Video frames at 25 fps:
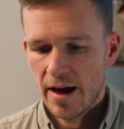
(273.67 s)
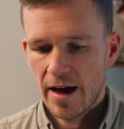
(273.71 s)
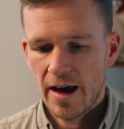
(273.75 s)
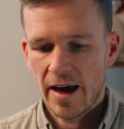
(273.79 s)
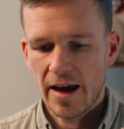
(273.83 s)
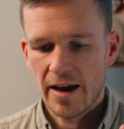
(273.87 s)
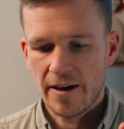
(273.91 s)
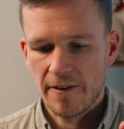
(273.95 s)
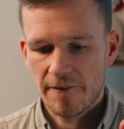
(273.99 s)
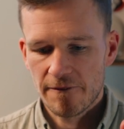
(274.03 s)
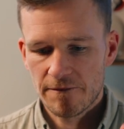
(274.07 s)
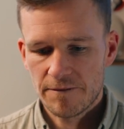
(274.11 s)

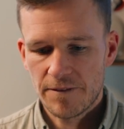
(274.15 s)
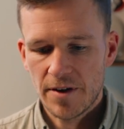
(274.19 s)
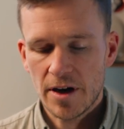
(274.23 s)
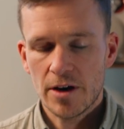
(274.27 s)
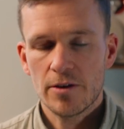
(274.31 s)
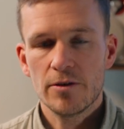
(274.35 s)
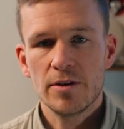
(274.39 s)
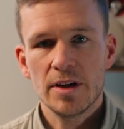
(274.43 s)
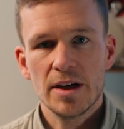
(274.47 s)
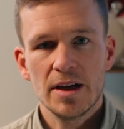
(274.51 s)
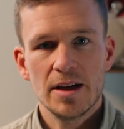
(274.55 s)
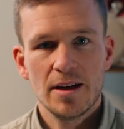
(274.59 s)
a
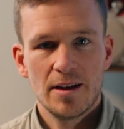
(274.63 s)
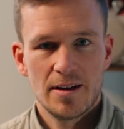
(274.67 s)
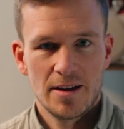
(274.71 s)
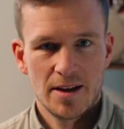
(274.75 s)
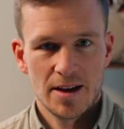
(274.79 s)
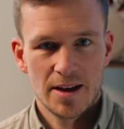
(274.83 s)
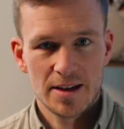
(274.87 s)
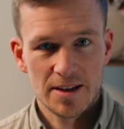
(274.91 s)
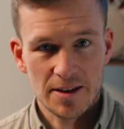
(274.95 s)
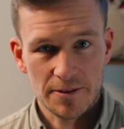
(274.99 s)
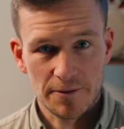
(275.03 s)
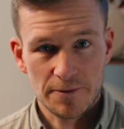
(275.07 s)
very
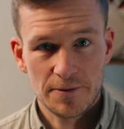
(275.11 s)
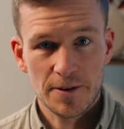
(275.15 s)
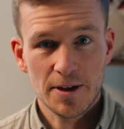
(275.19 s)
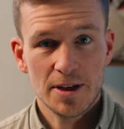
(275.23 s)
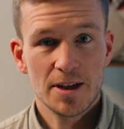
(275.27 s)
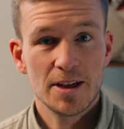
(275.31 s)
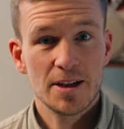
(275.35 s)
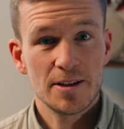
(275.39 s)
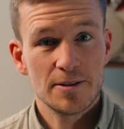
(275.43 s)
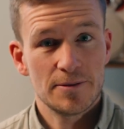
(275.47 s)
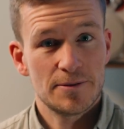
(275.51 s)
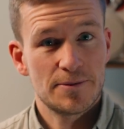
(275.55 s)

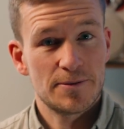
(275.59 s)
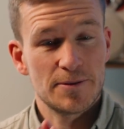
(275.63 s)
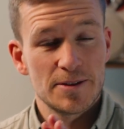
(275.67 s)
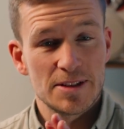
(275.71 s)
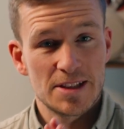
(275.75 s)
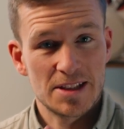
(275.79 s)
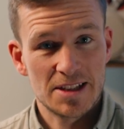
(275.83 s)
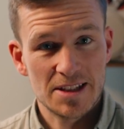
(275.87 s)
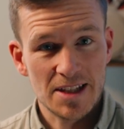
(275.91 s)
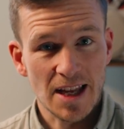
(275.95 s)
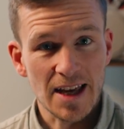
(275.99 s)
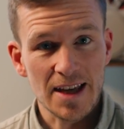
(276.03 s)
definitive
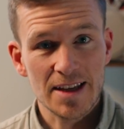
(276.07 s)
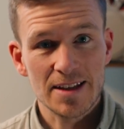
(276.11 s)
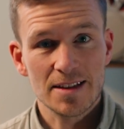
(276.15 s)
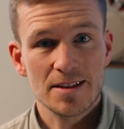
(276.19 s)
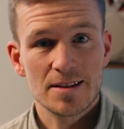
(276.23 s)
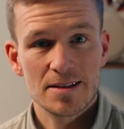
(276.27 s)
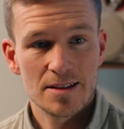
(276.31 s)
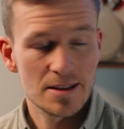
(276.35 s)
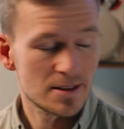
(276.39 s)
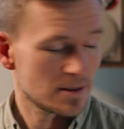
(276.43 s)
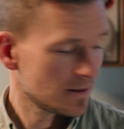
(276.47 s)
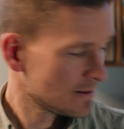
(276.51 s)

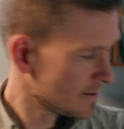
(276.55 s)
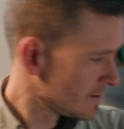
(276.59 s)
state